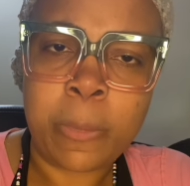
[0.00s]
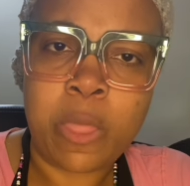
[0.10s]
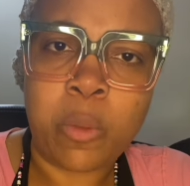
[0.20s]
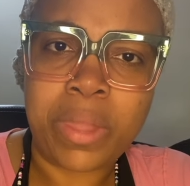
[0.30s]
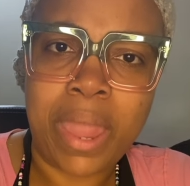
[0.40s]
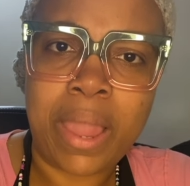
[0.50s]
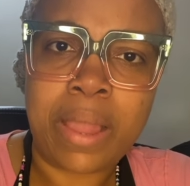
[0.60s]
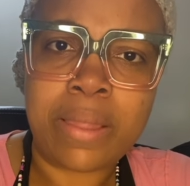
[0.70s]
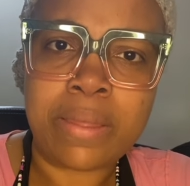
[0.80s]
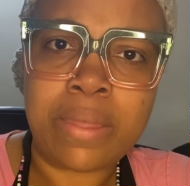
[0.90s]

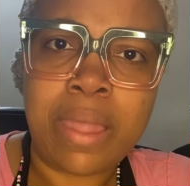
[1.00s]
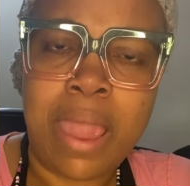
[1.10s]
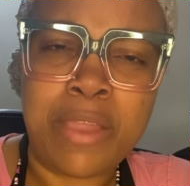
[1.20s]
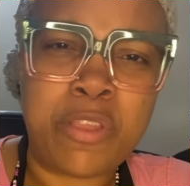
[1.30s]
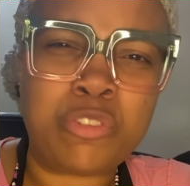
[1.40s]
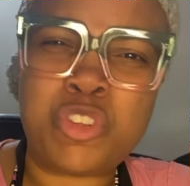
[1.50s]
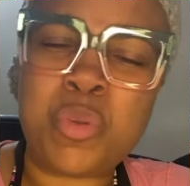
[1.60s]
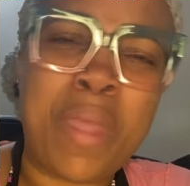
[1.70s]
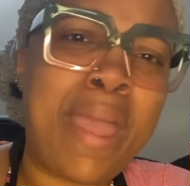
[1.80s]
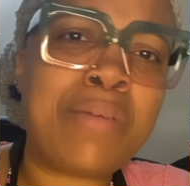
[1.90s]
Okay? And don't
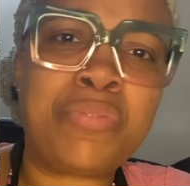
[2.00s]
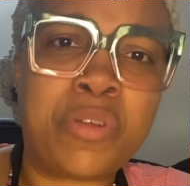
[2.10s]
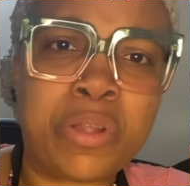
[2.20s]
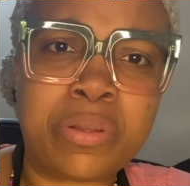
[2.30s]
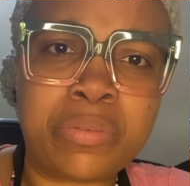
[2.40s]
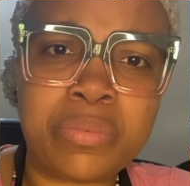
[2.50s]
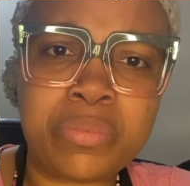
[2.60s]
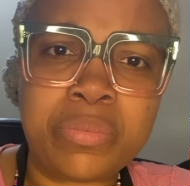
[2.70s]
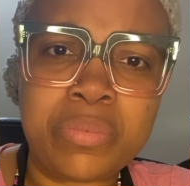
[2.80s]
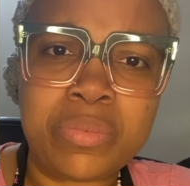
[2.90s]
you ever
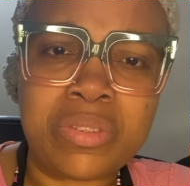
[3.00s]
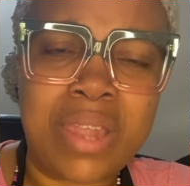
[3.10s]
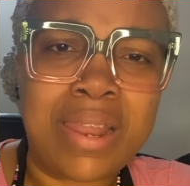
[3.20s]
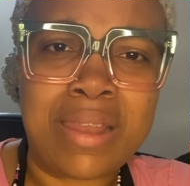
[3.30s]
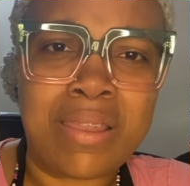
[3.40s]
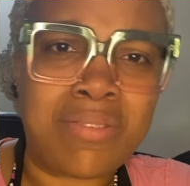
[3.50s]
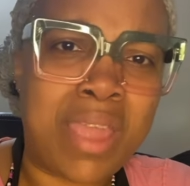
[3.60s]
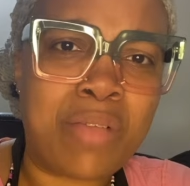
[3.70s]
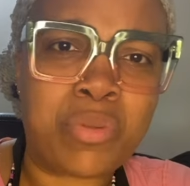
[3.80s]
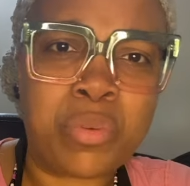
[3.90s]
say that the
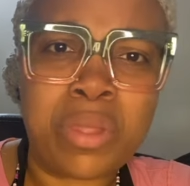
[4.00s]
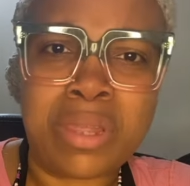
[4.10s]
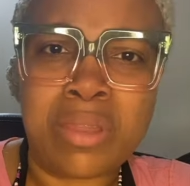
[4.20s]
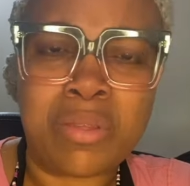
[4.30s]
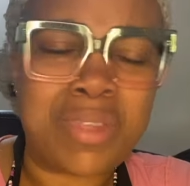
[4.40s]
devil can.